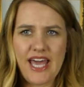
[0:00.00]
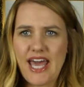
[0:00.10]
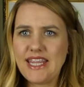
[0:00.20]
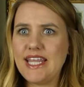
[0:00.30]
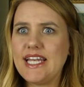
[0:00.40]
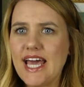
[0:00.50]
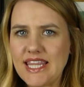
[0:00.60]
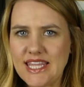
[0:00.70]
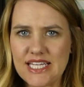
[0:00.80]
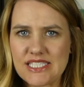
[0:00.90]
and then
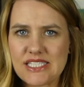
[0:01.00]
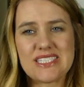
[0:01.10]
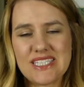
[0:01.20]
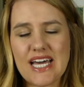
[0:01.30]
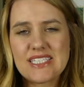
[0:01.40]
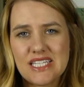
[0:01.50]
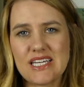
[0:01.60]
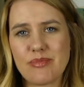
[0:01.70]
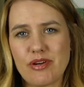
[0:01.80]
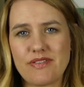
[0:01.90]
not this? That's
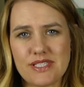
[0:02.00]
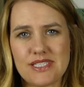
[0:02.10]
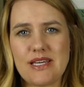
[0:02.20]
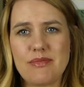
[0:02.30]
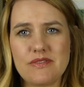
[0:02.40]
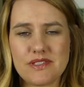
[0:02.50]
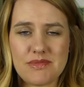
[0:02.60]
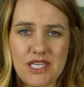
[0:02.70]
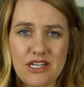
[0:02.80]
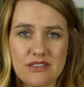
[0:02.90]
like a perfect example of some of
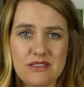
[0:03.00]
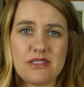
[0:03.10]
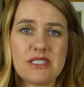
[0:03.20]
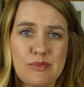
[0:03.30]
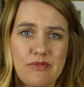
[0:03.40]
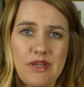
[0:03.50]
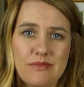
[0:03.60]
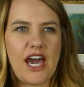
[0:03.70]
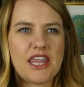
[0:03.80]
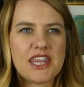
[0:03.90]
the characters in this movie.
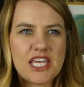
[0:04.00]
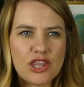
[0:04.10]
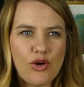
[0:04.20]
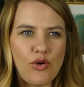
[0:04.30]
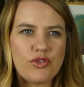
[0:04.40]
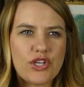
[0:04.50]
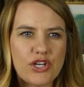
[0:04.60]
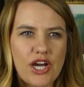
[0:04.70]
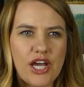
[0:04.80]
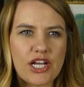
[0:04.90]
I think the only
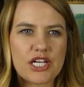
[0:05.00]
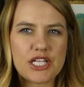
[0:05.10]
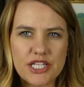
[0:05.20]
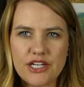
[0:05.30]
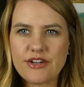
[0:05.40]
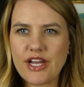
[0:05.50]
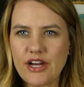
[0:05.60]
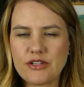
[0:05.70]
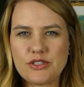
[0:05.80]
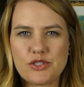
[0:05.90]
kind of clear
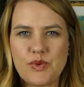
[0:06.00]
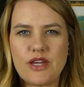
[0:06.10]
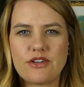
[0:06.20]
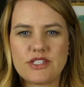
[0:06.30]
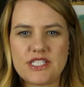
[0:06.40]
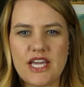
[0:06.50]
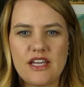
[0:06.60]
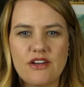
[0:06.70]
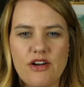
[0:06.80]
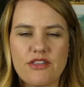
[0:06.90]
characters we
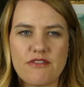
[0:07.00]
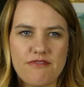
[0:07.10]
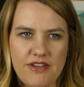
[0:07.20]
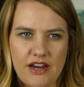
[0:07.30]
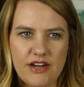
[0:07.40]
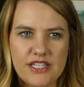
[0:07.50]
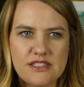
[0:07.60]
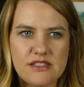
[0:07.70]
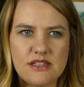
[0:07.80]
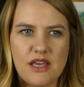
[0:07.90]
understand are the
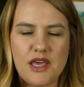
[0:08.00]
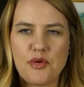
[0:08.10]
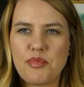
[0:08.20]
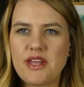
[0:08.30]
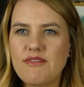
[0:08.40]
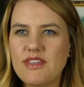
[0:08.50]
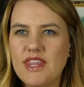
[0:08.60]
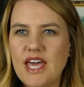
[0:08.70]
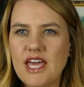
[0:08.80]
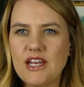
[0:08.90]
fairies, but even
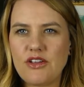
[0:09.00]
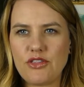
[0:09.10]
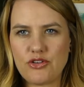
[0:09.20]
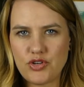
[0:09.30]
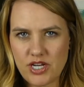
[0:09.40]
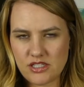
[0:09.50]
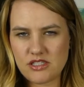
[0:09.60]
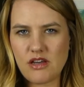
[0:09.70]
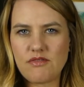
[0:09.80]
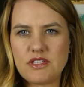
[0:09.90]
then they're trying to
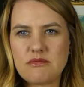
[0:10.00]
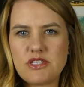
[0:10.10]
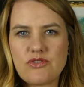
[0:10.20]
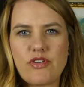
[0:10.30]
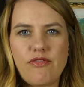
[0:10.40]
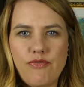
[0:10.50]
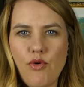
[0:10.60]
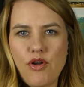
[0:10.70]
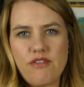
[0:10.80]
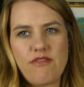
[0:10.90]
solve this mystery
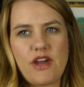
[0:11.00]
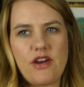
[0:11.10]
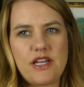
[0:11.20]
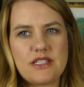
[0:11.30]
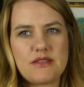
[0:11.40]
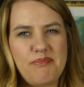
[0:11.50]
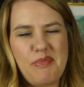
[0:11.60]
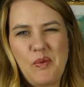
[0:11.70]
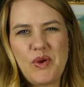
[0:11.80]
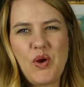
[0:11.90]
for the fairies,
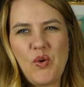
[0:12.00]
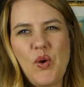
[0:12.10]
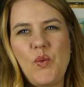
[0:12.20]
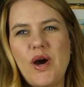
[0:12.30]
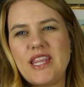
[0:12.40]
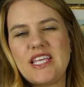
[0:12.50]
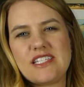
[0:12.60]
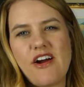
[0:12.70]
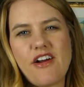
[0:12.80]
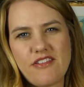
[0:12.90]
but we don't know what
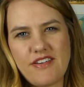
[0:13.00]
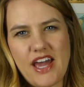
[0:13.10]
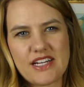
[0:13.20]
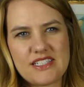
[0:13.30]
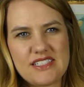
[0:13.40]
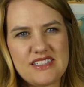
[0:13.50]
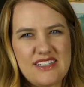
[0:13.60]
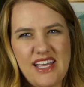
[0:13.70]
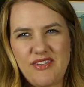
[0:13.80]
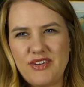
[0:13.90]
this artifact
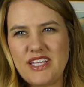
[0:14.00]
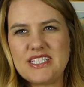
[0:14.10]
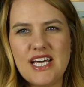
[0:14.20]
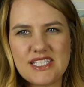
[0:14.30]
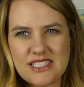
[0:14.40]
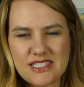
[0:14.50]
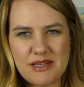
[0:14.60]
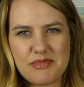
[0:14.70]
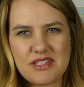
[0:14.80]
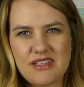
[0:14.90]
like really does
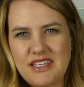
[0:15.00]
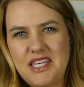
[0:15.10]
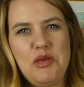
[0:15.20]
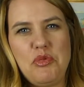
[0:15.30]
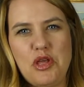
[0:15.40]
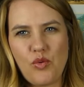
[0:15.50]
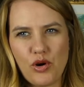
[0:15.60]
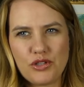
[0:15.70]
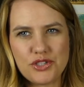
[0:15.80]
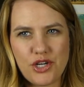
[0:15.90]
except keep
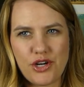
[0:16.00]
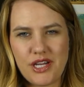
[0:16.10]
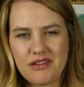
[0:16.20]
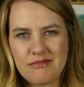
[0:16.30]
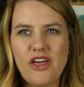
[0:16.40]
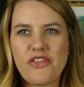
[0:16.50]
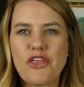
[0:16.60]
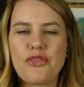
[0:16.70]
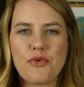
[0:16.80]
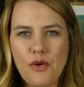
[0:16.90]
world turning they
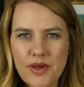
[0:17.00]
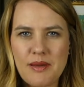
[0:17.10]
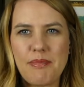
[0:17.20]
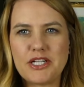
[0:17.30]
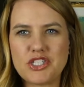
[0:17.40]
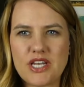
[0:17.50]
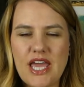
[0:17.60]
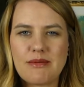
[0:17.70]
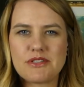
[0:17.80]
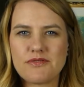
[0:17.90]
throw in a bunch of
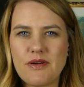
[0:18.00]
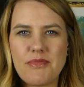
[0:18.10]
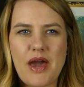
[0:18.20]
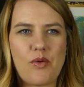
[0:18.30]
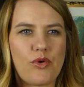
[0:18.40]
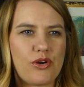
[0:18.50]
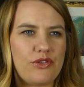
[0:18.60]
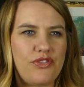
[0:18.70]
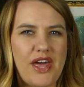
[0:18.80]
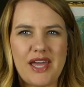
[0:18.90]
names from that
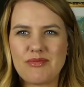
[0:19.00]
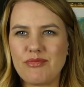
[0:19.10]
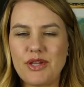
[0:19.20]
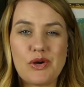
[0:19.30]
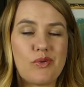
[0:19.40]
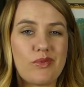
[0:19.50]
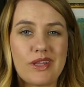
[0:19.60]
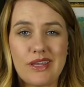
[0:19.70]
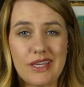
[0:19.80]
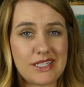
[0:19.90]
world that we don't
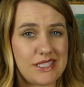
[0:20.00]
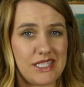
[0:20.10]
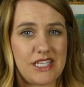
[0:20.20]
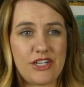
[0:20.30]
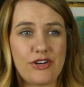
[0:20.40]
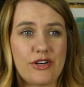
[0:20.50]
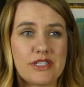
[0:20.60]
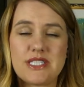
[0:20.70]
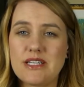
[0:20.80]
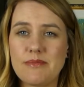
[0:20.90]
really get to hear or
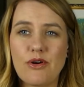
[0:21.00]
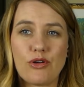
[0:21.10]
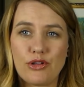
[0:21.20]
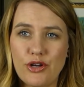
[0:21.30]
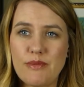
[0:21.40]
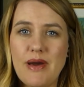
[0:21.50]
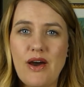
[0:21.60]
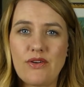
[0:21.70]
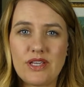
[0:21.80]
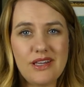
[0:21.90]
see or learn
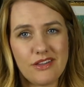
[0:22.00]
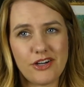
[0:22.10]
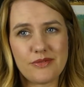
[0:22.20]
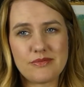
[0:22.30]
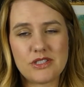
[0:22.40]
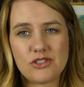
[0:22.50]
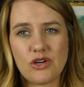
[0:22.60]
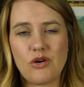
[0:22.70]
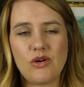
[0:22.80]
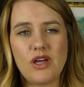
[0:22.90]
about either.
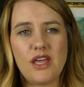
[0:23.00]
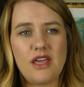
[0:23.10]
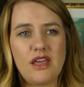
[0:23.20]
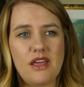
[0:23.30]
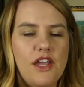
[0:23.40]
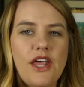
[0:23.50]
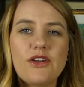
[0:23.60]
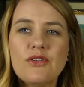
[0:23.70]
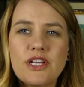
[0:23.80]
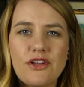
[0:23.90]
So, not
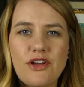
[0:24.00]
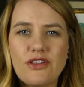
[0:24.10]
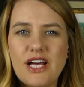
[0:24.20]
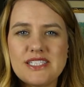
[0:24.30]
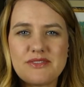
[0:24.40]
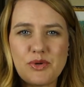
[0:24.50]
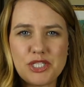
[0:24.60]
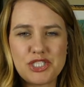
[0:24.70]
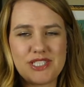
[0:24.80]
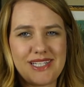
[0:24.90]
only are there lots of
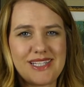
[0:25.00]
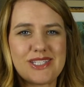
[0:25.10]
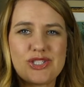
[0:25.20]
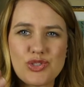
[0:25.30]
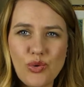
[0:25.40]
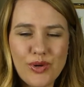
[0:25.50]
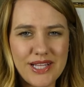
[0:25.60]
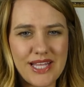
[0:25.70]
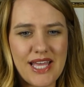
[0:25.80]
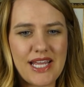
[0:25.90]
questions in the
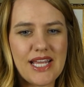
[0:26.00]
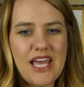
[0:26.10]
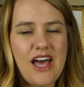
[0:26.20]
storyline,